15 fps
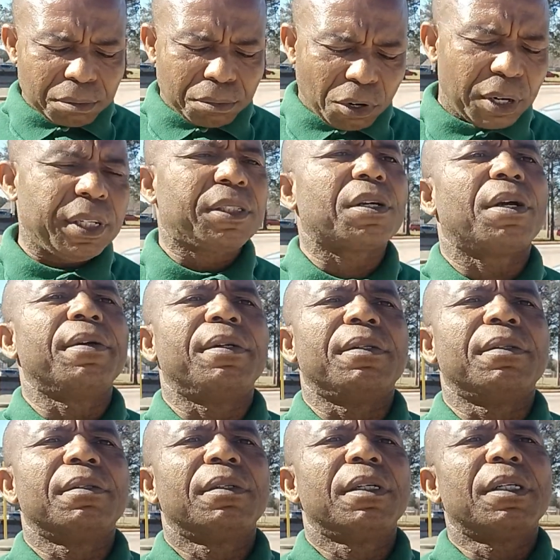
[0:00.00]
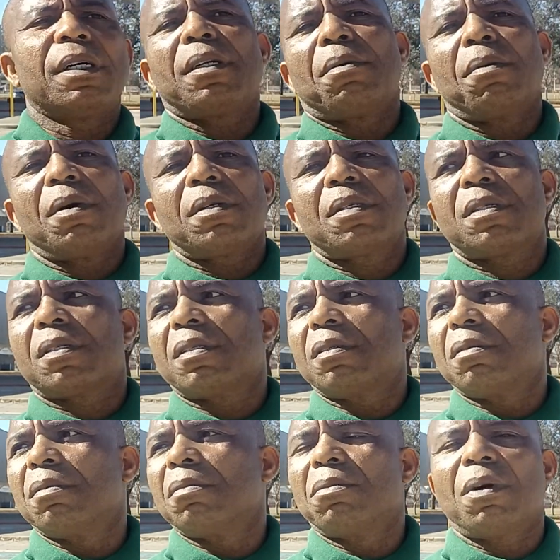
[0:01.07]
monitoring. In other words,
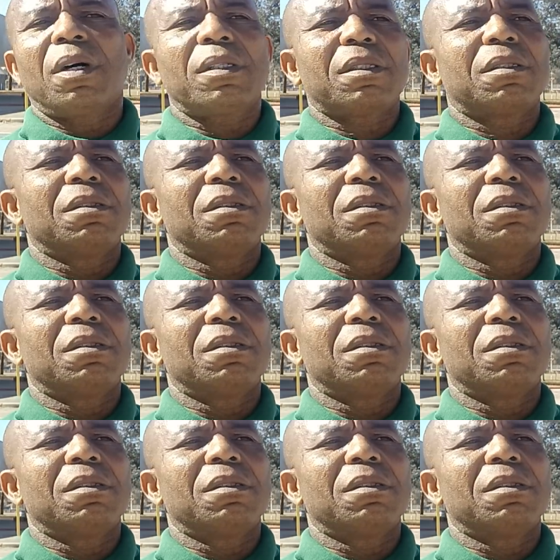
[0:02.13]
what